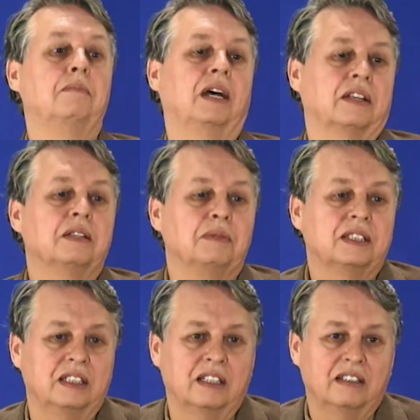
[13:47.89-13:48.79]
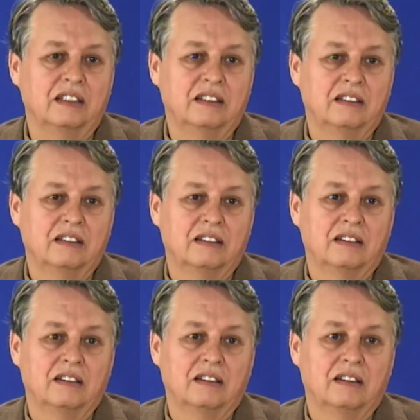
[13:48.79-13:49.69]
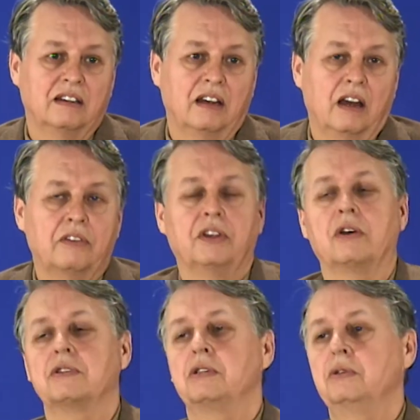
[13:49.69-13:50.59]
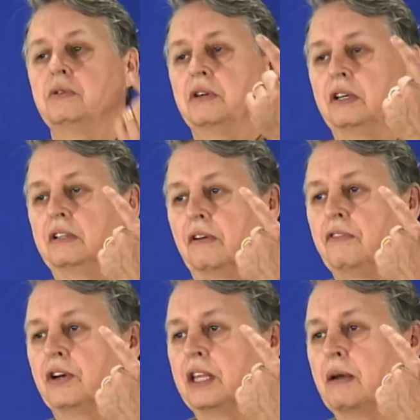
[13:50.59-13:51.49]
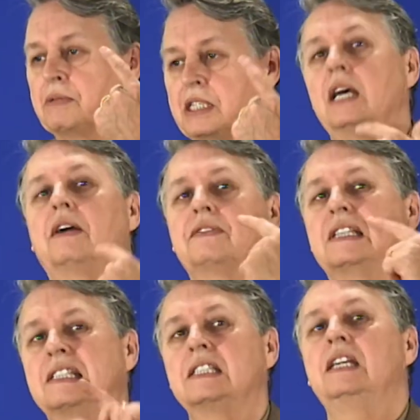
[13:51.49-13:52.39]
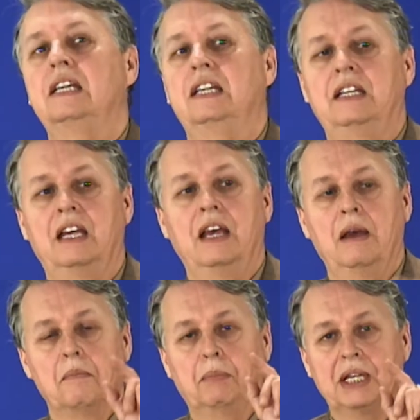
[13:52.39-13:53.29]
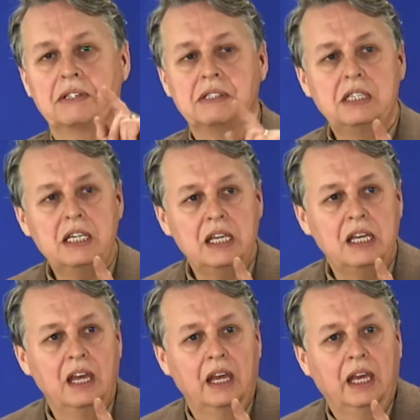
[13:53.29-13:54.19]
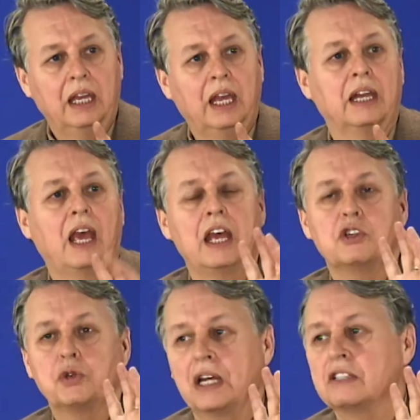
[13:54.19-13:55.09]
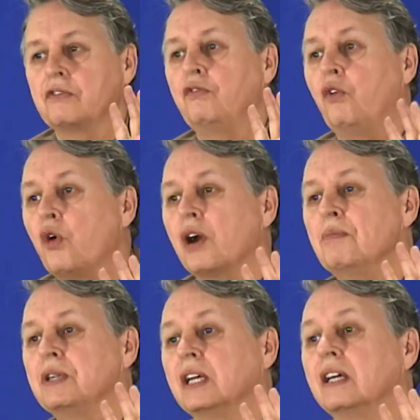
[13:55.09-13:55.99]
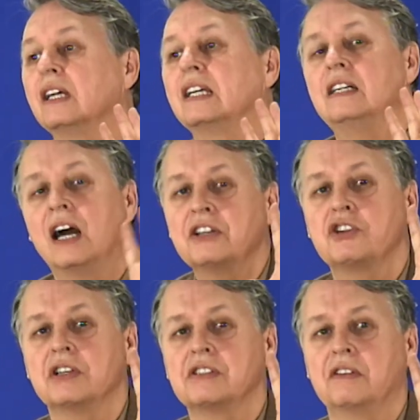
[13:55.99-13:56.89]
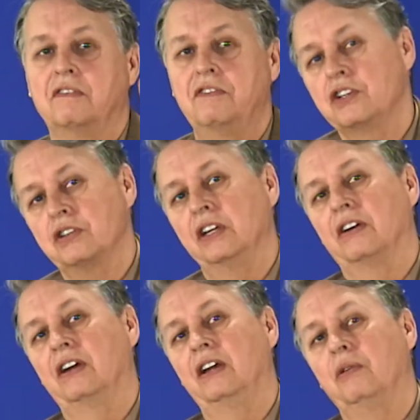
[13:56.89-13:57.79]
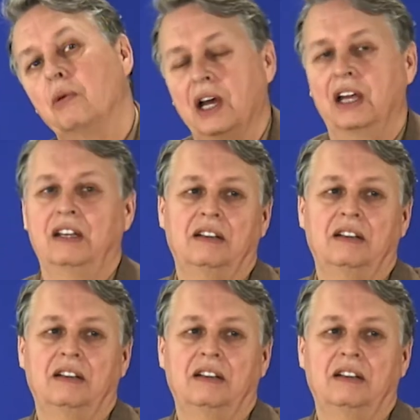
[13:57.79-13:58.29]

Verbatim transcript: mathematiki, those who could for themselves see, but see in a transformed, conscious, visionary way.